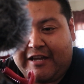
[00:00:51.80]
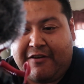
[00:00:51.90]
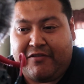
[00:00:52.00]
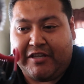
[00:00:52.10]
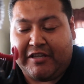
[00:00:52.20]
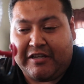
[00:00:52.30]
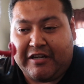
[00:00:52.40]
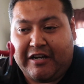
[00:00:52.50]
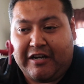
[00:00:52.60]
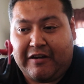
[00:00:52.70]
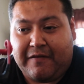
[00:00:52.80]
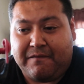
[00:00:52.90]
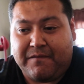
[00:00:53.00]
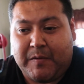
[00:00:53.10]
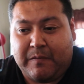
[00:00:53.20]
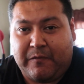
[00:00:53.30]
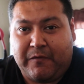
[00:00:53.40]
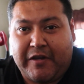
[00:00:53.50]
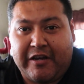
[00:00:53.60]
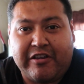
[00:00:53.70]
having
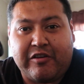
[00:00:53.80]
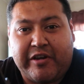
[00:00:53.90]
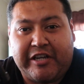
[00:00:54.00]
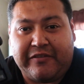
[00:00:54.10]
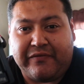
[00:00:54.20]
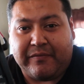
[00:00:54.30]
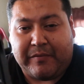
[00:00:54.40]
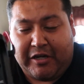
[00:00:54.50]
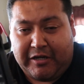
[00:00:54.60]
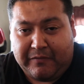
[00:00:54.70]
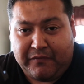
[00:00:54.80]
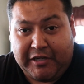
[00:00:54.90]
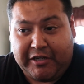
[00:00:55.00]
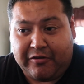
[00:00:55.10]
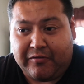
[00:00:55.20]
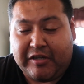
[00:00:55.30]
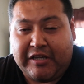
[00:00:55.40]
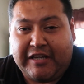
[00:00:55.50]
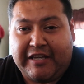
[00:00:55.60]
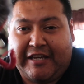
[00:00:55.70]
very grainy video,
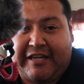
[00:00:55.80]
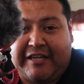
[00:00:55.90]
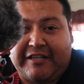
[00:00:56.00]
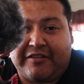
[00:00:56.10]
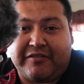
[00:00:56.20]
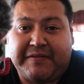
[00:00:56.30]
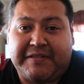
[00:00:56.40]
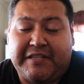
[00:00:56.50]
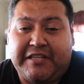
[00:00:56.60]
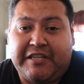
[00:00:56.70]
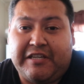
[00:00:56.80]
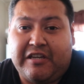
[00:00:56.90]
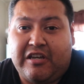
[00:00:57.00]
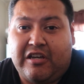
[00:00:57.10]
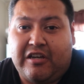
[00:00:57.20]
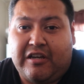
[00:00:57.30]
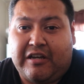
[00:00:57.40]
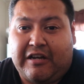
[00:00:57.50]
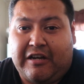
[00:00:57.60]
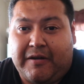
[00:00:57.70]
and to see
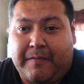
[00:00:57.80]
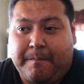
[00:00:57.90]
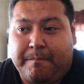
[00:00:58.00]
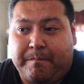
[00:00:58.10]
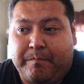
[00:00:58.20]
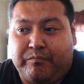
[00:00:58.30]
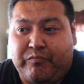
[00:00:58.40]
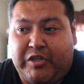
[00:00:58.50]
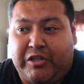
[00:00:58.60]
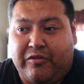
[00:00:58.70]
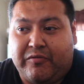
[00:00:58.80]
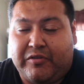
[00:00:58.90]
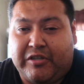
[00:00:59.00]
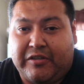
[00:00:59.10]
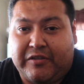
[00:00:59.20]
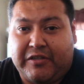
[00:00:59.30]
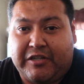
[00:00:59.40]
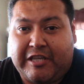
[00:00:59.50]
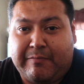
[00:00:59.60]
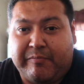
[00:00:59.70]
you know,
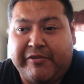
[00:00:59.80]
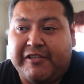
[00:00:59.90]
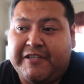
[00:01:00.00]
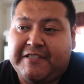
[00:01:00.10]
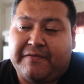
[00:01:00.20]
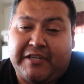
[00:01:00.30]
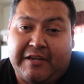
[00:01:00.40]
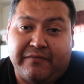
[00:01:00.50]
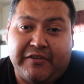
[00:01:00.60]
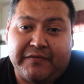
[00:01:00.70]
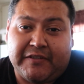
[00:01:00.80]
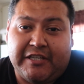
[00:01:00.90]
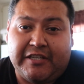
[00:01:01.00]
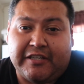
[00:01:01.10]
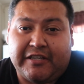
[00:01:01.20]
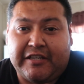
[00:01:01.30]
the capabilities of the M50